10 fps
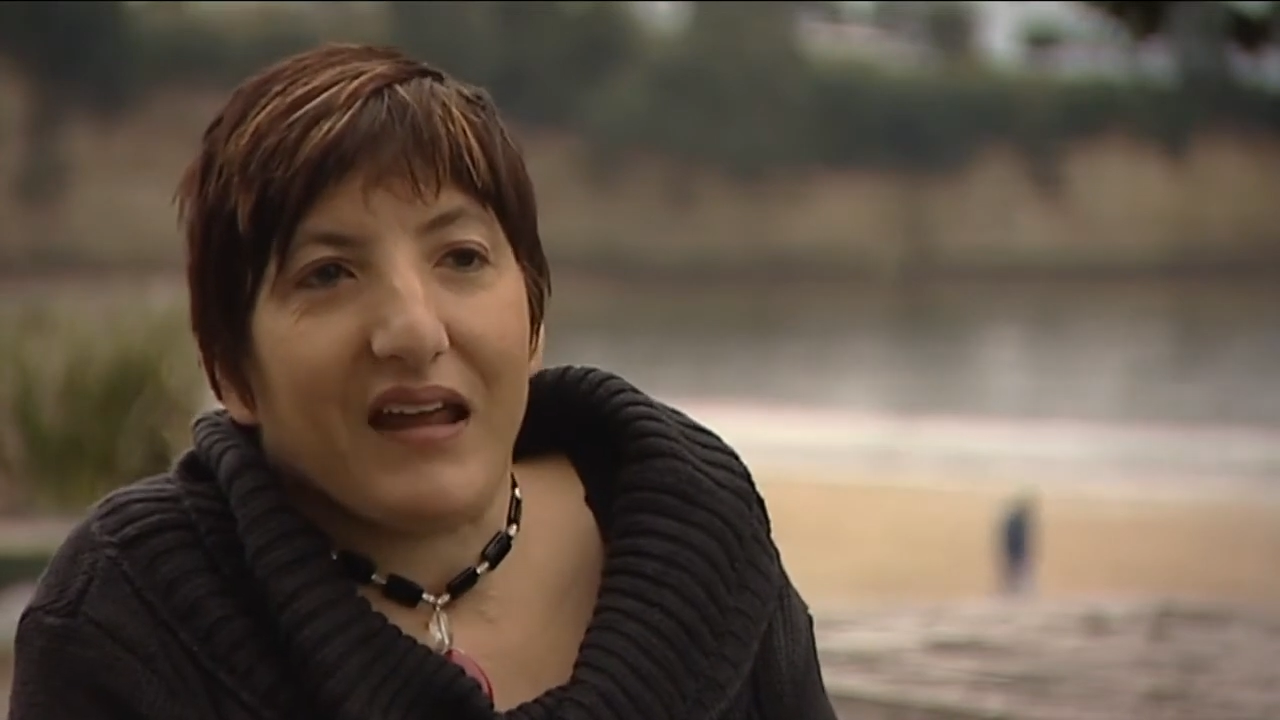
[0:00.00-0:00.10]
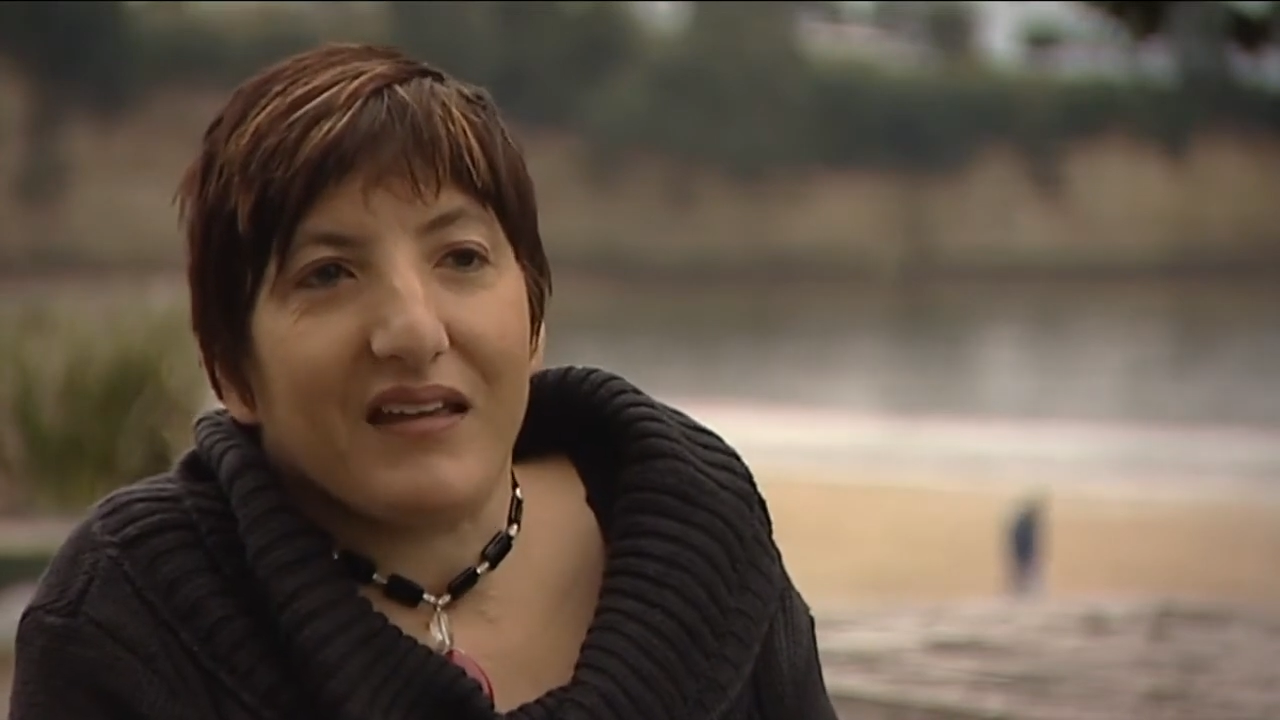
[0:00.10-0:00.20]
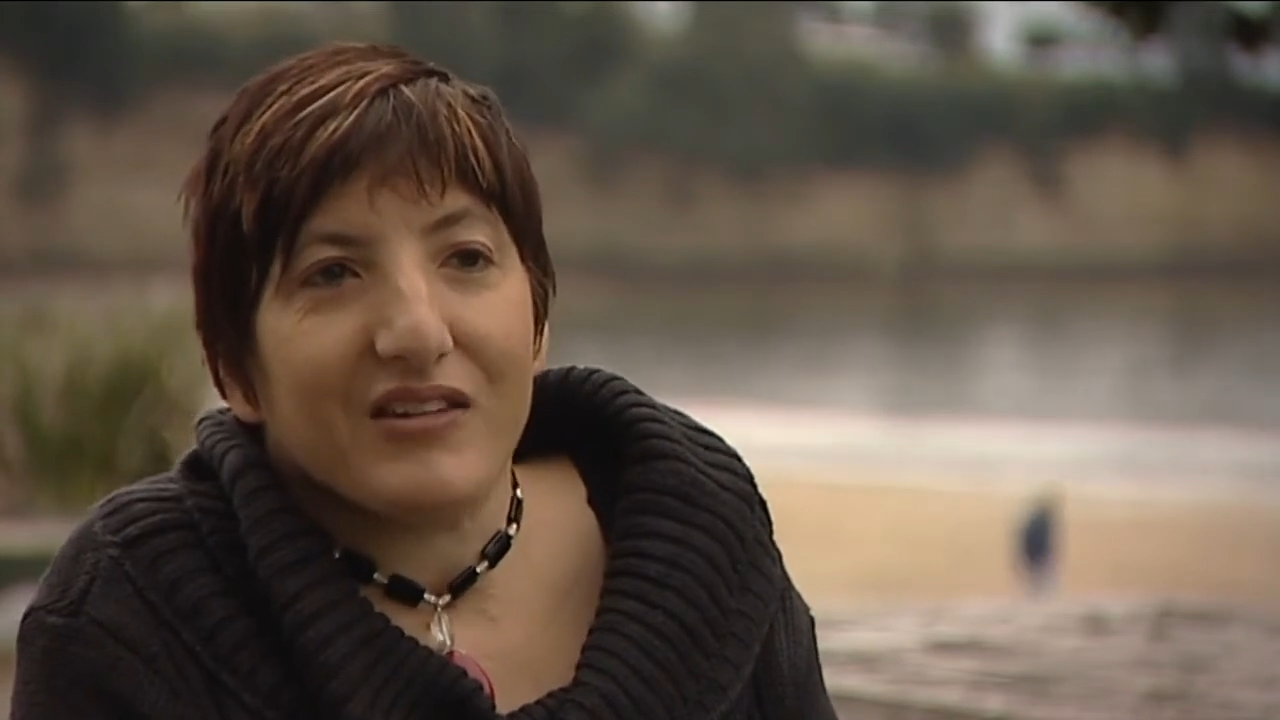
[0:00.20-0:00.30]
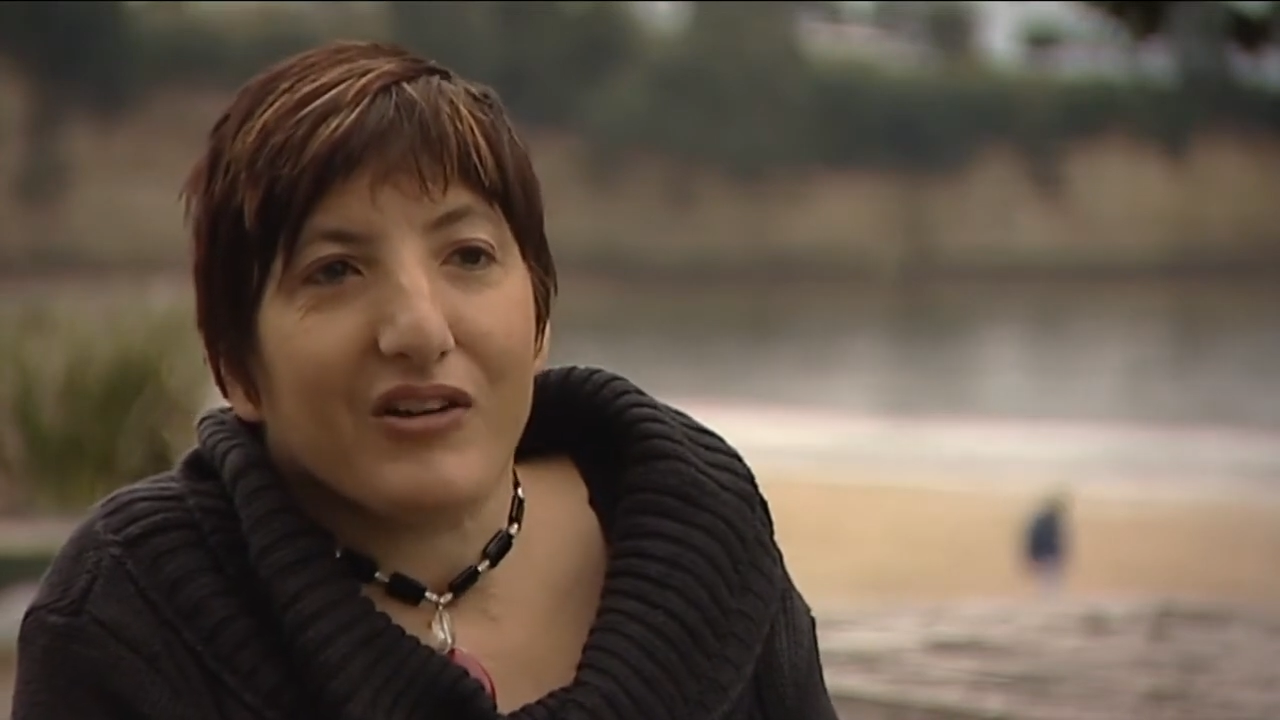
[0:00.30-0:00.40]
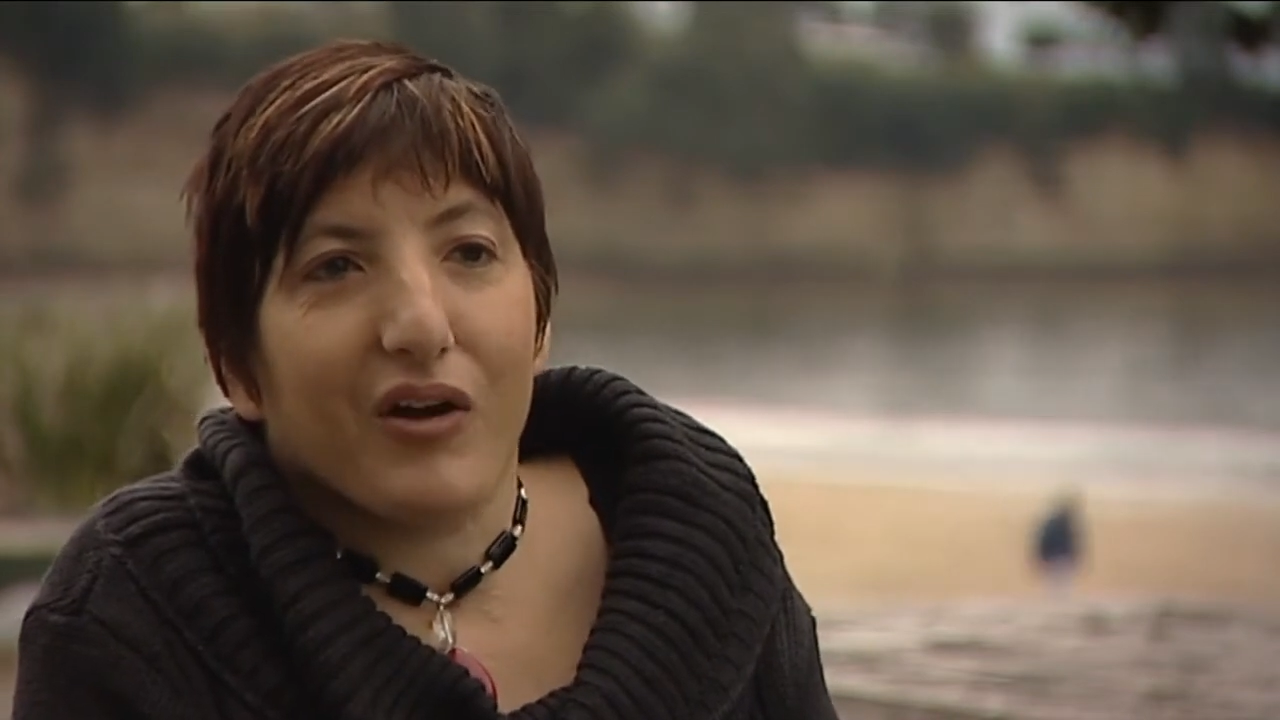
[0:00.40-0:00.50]

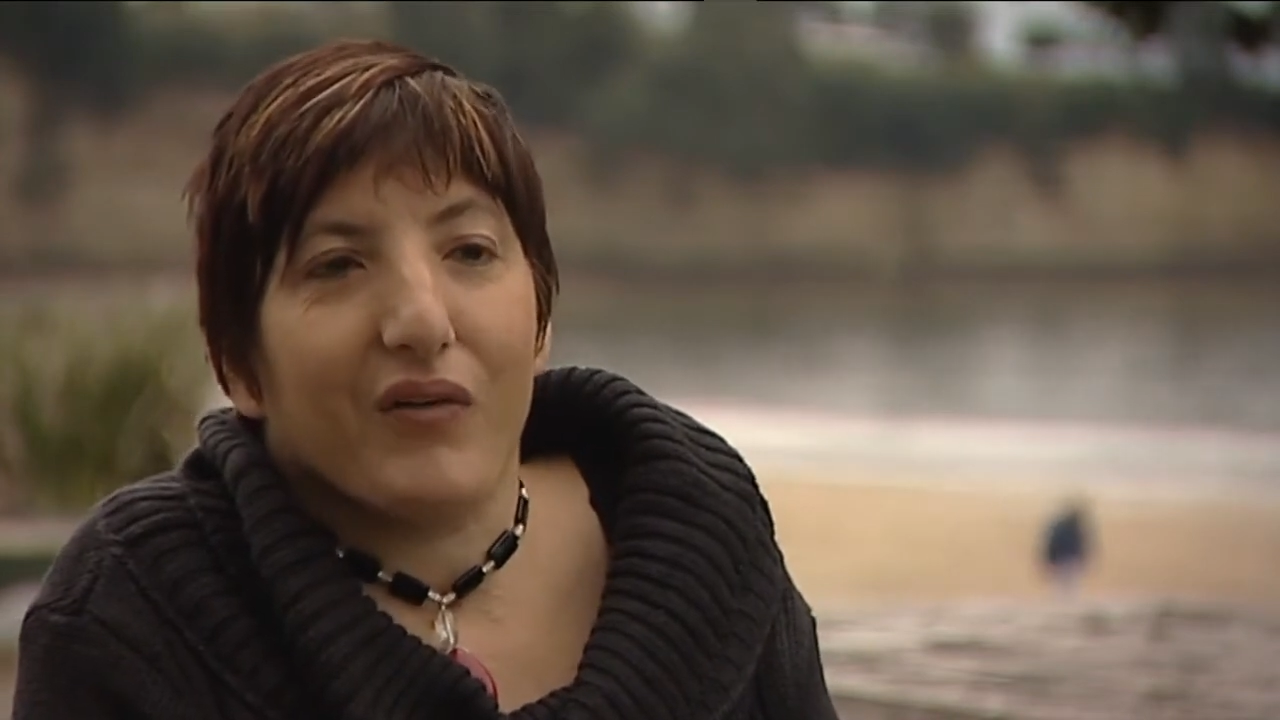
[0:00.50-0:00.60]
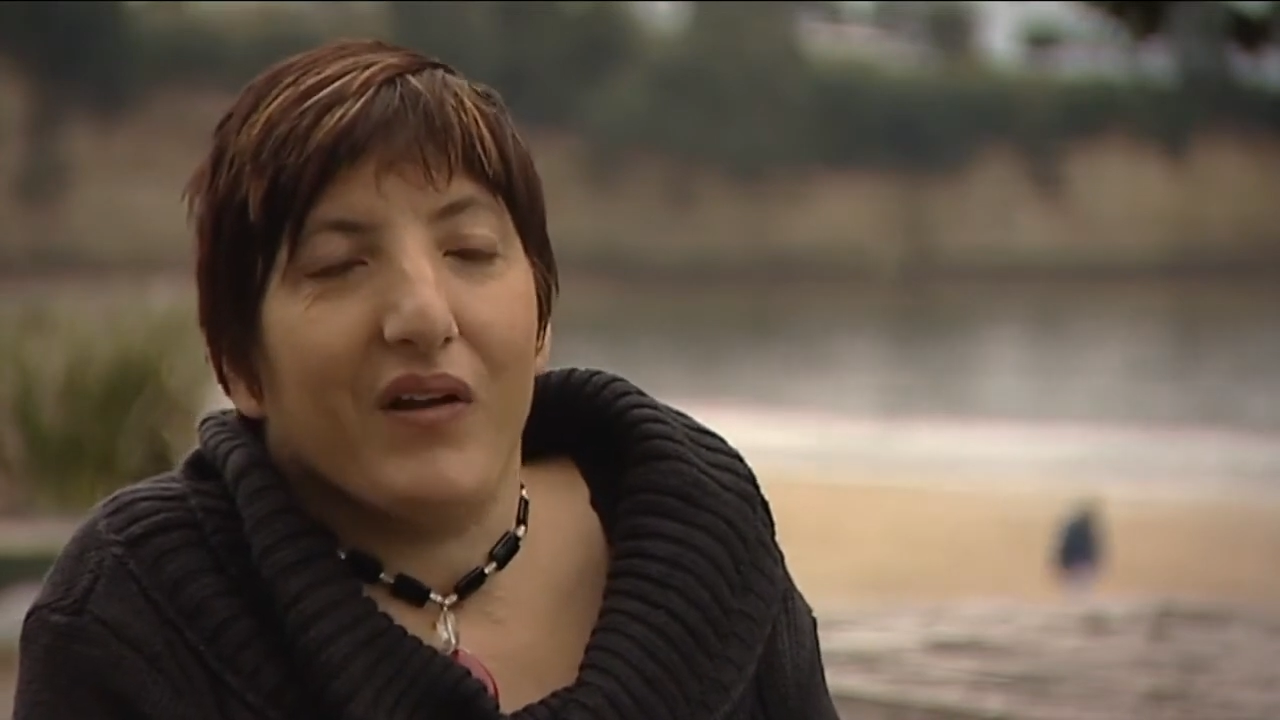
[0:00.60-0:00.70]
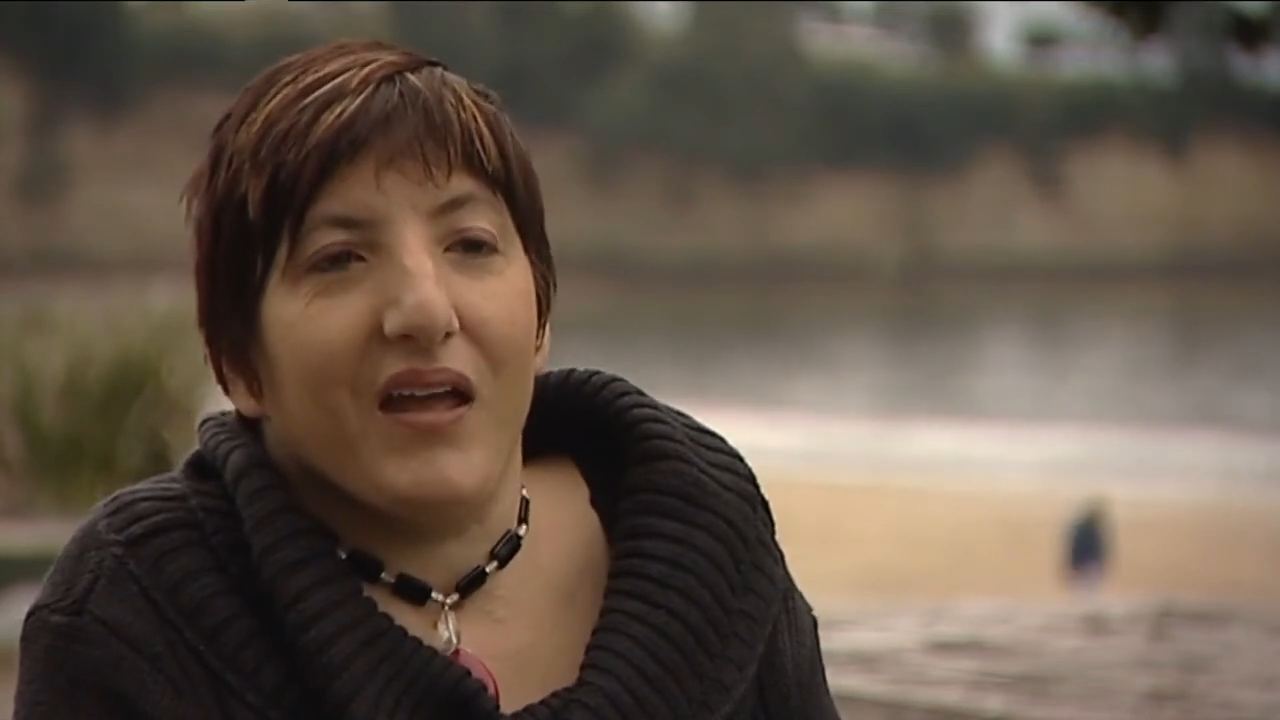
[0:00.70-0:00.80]
at school."